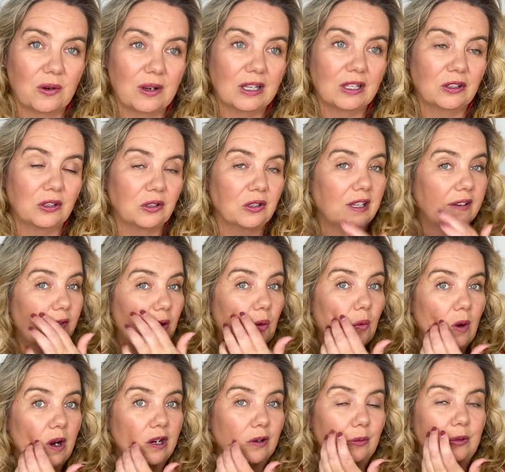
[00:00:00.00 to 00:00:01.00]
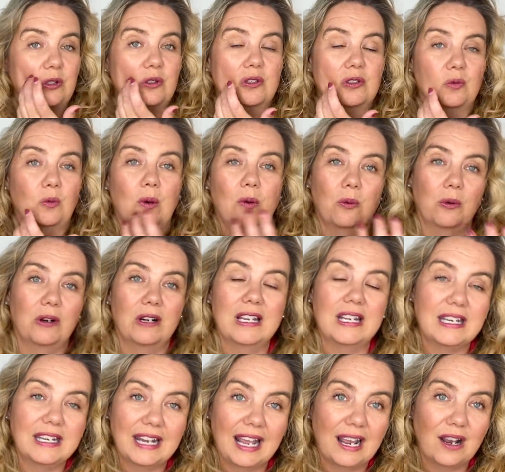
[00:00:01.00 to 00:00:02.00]
at alert level 1, which is what we're
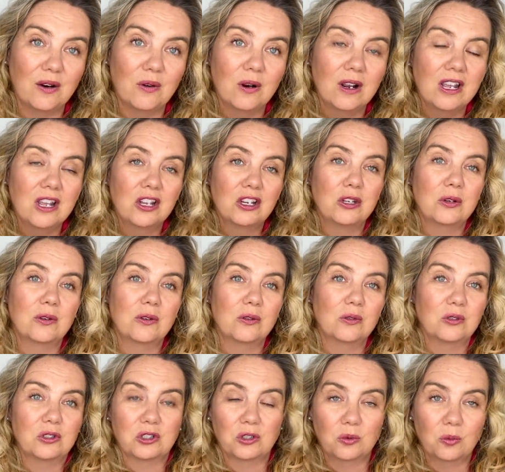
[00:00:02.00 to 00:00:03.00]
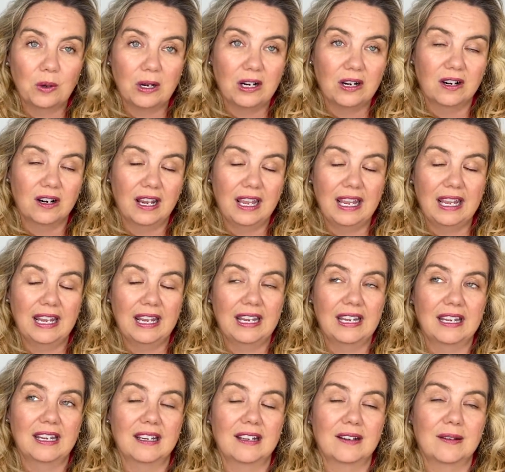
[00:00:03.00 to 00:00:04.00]
in now, you should wear
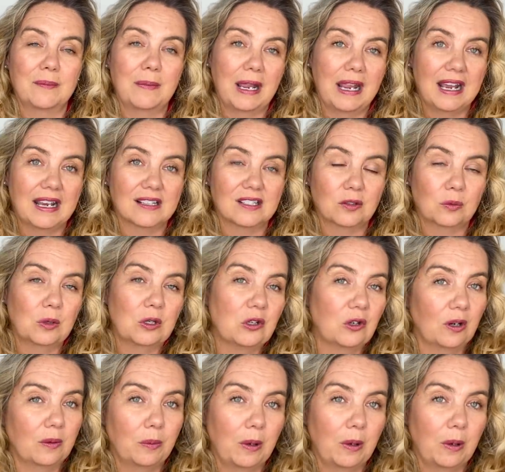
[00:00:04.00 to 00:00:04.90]
a mask when you're on